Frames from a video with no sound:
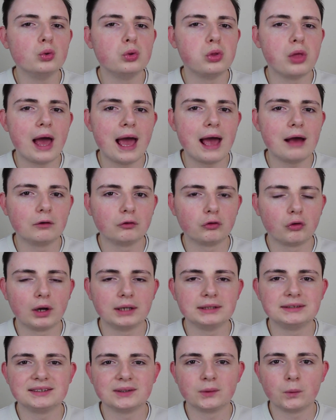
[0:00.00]
there
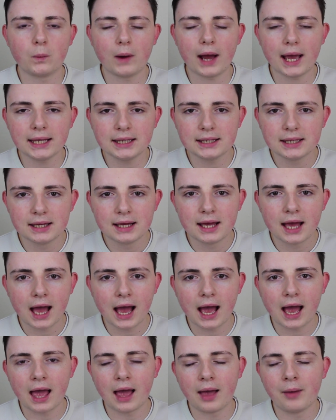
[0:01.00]
right away.
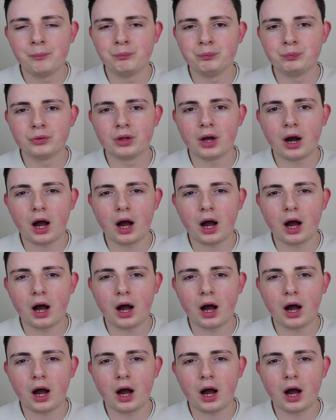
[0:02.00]
I'm